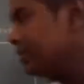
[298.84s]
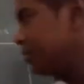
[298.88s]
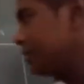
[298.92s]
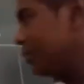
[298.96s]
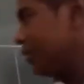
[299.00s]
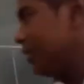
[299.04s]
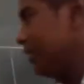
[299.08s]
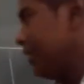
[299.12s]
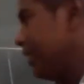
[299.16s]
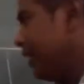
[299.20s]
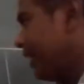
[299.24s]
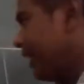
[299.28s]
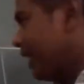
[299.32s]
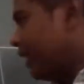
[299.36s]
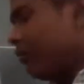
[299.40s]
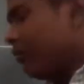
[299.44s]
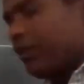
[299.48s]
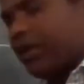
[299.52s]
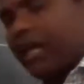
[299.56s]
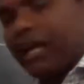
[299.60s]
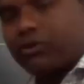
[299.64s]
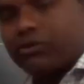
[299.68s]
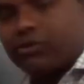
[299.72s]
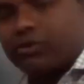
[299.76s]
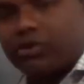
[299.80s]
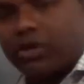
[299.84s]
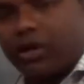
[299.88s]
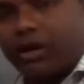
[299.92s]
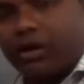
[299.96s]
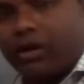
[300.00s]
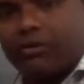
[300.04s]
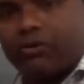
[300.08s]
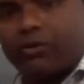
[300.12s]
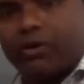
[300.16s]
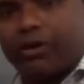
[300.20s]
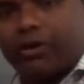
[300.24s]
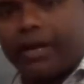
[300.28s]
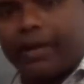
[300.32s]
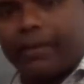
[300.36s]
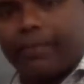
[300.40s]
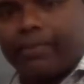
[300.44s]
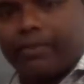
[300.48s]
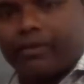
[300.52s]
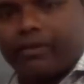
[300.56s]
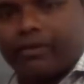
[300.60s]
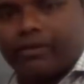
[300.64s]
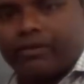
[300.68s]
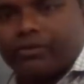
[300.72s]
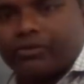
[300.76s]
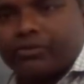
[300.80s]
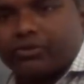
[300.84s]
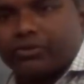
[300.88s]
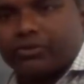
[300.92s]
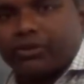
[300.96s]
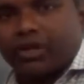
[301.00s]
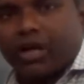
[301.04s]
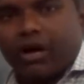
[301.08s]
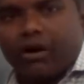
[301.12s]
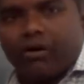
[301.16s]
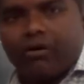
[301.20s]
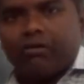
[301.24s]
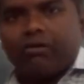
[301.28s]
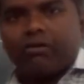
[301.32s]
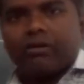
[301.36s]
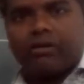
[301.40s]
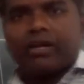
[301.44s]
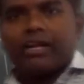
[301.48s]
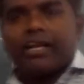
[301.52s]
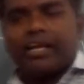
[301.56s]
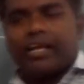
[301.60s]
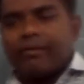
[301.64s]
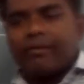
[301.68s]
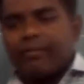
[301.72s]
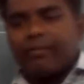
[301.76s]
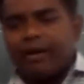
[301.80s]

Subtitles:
here I would like to draw. Okay. So now clear